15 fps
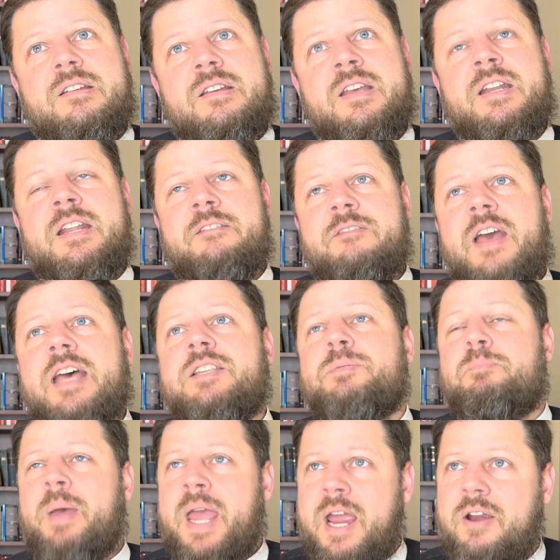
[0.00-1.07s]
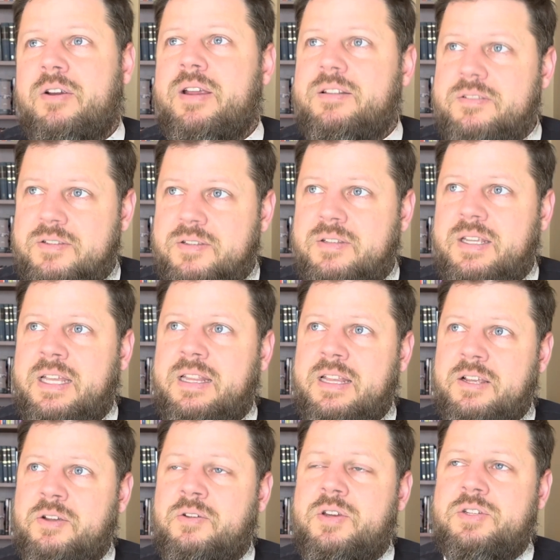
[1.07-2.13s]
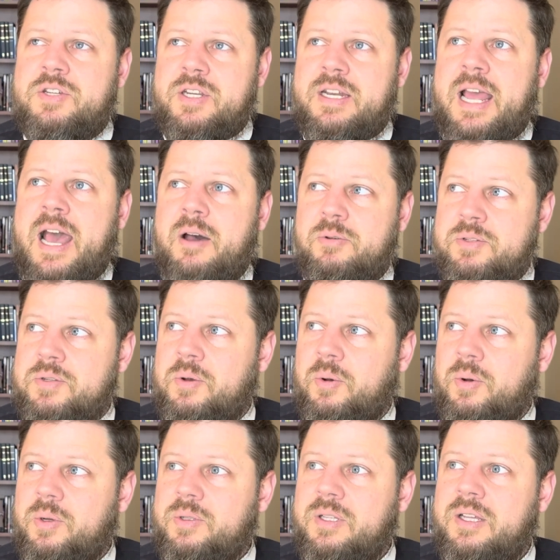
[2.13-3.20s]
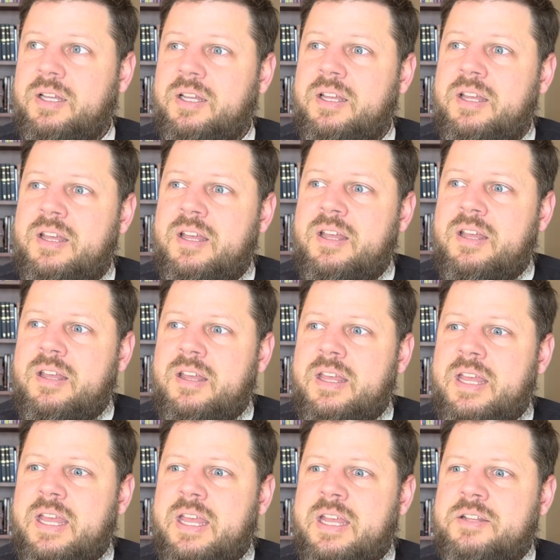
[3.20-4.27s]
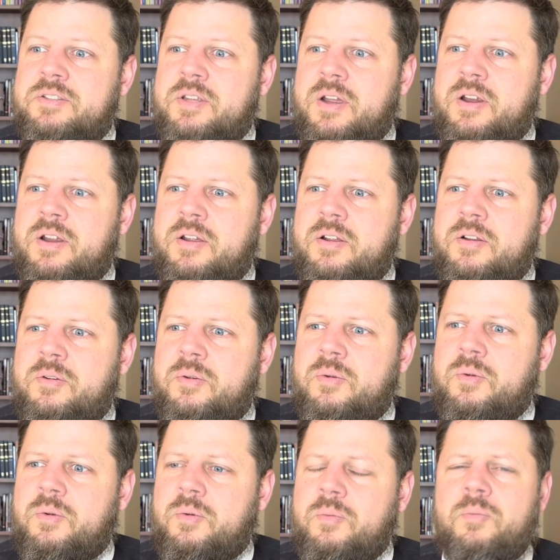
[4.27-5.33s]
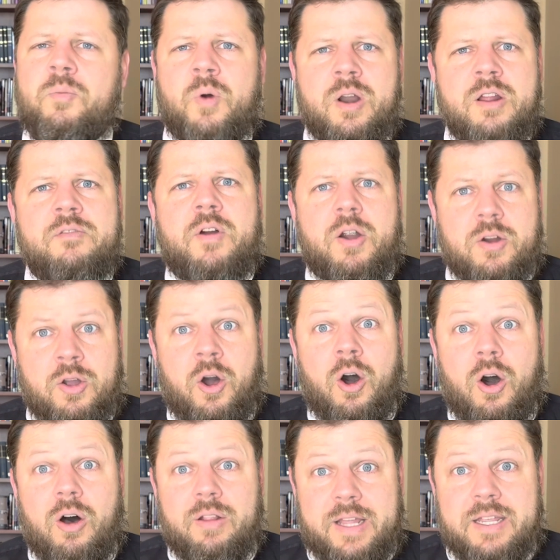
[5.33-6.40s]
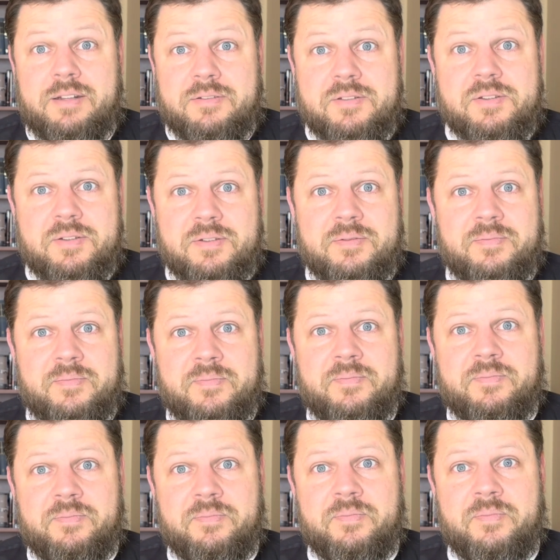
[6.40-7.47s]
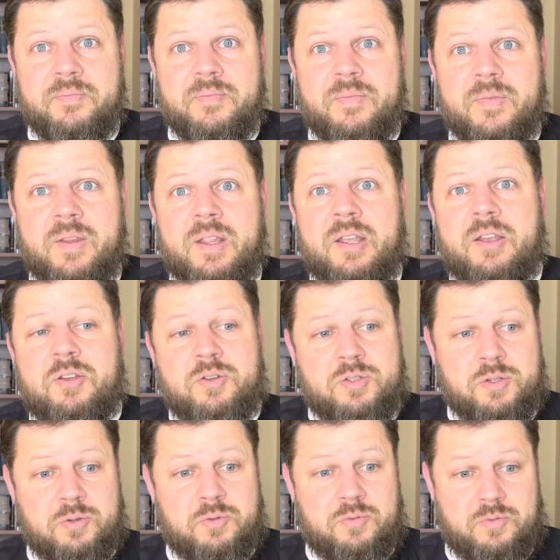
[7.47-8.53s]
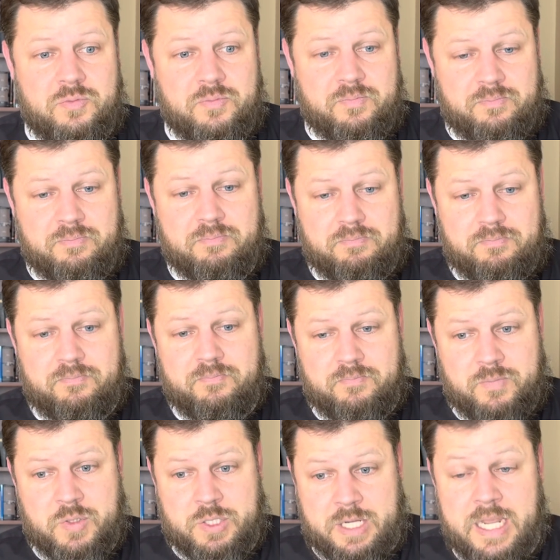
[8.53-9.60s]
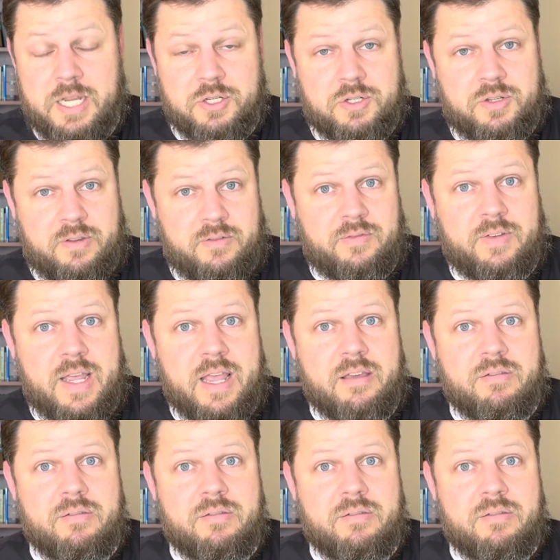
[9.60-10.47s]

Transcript: and if as parents in the Christian household, it's our, one of our callings to teach the faith,